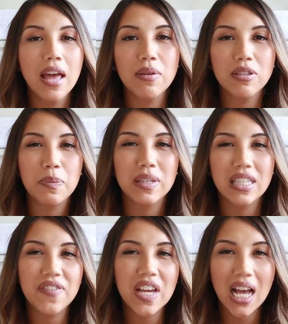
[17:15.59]
and there was a
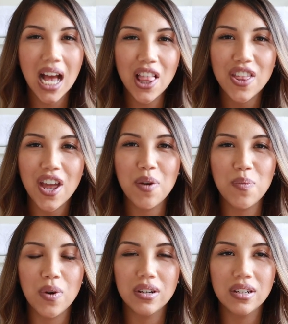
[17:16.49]
specific color that I
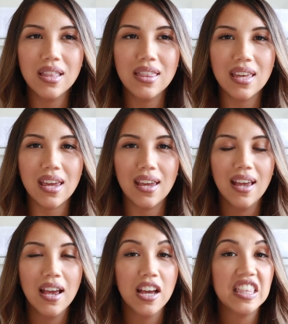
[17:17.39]
wanted, the
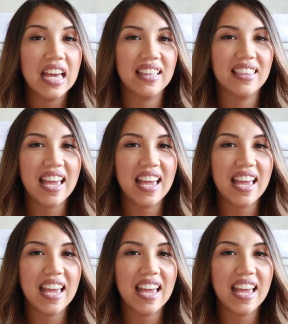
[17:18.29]
that,